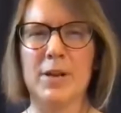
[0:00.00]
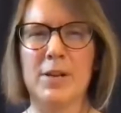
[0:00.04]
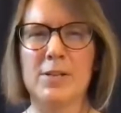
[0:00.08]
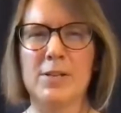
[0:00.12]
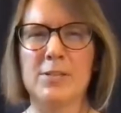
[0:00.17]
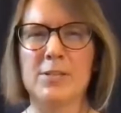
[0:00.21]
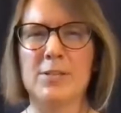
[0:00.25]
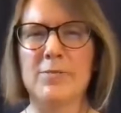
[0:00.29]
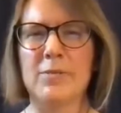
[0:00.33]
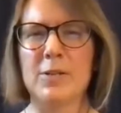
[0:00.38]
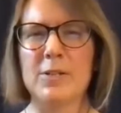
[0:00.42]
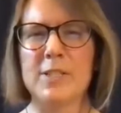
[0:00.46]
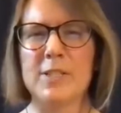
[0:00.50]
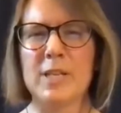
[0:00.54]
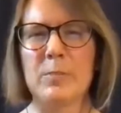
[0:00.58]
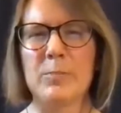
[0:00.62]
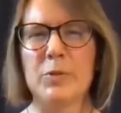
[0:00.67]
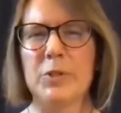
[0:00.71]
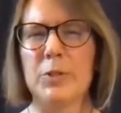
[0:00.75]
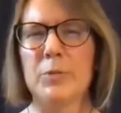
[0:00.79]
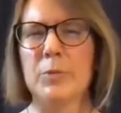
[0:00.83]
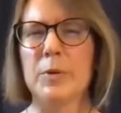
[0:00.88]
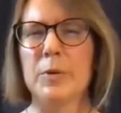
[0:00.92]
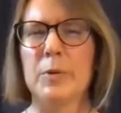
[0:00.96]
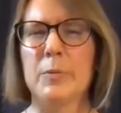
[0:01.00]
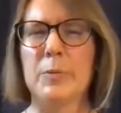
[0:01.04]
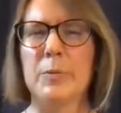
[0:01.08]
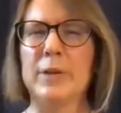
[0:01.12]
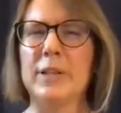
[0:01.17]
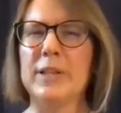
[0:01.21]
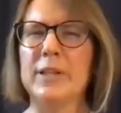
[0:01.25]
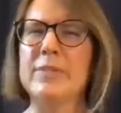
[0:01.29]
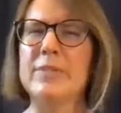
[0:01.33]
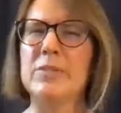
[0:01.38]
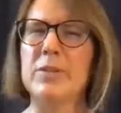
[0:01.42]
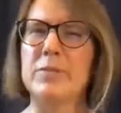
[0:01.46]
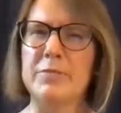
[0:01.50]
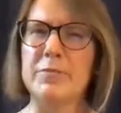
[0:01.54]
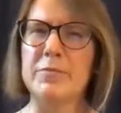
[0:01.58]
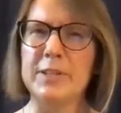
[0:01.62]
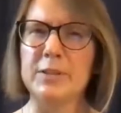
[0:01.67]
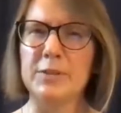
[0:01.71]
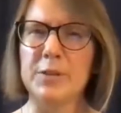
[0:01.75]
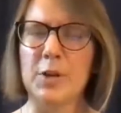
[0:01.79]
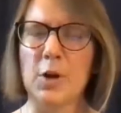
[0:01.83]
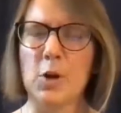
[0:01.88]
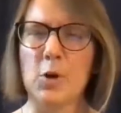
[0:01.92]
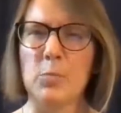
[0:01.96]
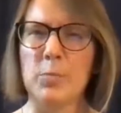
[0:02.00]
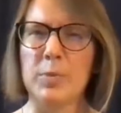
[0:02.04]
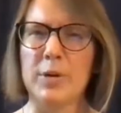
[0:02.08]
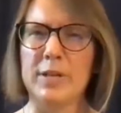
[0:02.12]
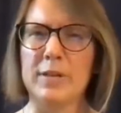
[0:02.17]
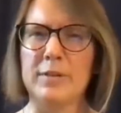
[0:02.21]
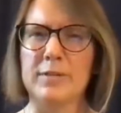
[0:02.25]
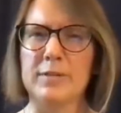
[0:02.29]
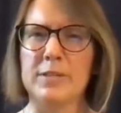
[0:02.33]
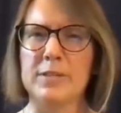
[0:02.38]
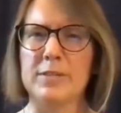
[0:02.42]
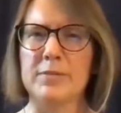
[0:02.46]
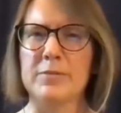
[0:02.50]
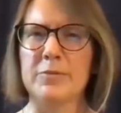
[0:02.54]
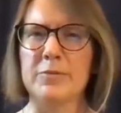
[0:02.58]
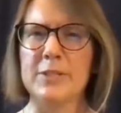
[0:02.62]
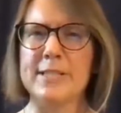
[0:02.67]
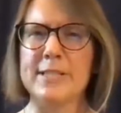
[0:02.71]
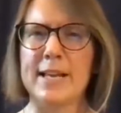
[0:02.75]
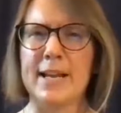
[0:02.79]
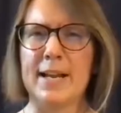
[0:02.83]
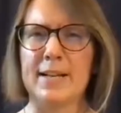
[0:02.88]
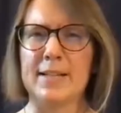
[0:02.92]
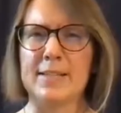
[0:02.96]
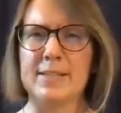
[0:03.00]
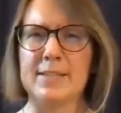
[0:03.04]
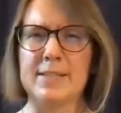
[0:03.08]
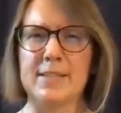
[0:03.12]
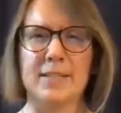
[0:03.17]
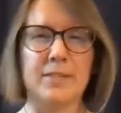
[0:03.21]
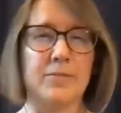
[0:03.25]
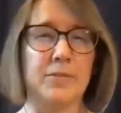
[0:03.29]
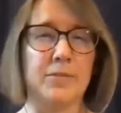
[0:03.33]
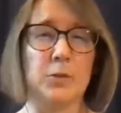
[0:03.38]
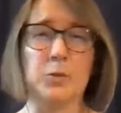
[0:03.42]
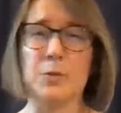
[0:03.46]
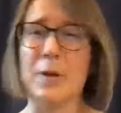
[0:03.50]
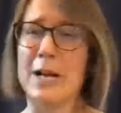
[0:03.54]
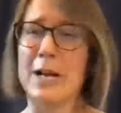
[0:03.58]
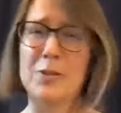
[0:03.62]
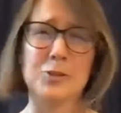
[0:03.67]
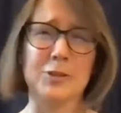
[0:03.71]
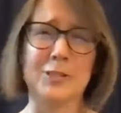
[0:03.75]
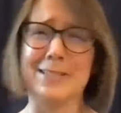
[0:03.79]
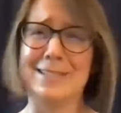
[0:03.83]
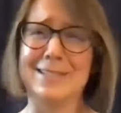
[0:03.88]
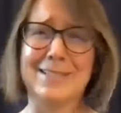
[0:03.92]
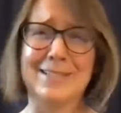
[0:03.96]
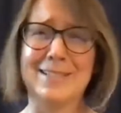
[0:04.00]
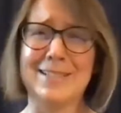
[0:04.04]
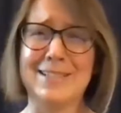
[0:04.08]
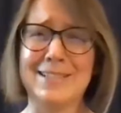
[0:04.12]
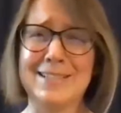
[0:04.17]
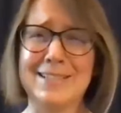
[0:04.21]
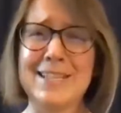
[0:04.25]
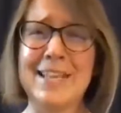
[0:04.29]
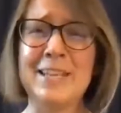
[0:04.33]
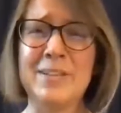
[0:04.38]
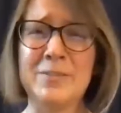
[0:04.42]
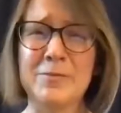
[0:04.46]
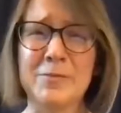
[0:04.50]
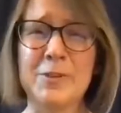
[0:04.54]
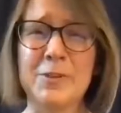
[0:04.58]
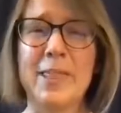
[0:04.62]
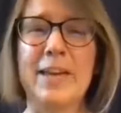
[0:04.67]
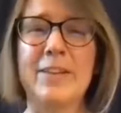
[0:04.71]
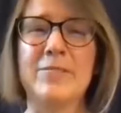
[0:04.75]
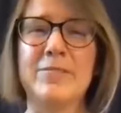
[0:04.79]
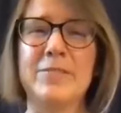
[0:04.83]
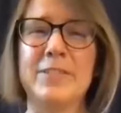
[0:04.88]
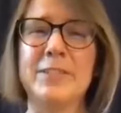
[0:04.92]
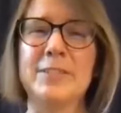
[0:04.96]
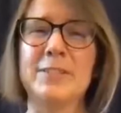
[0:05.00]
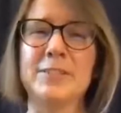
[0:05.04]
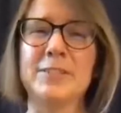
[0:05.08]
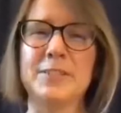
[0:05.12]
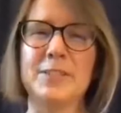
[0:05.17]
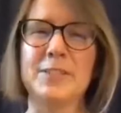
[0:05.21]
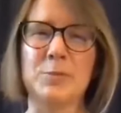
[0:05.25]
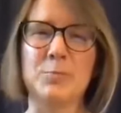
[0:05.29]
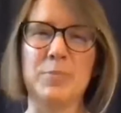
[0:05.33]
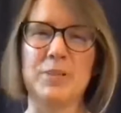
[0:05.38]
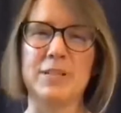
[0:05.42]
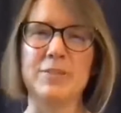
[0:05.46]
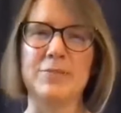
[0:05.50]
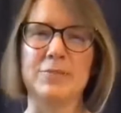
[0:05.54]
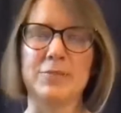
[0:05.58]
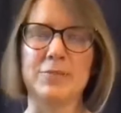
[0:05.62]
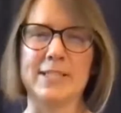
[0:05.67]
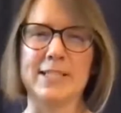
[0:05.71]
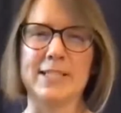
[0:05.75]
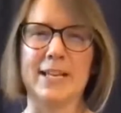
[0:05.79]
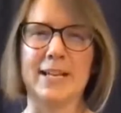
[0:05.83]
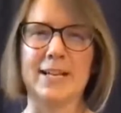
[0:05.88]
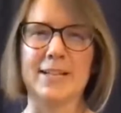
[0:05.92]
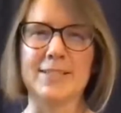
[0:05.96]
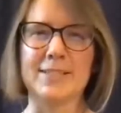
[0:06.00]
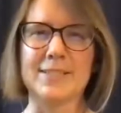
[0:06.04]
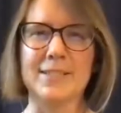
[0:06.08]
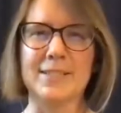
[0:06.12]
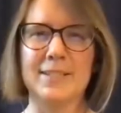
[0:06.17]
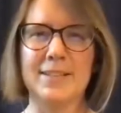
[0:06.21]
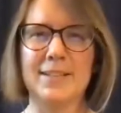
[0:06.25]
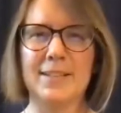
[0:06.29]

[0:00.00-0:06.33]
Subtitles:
So for example, you wouldn't want to leave a field open to free text if you actually didn't intend for that field to be free text.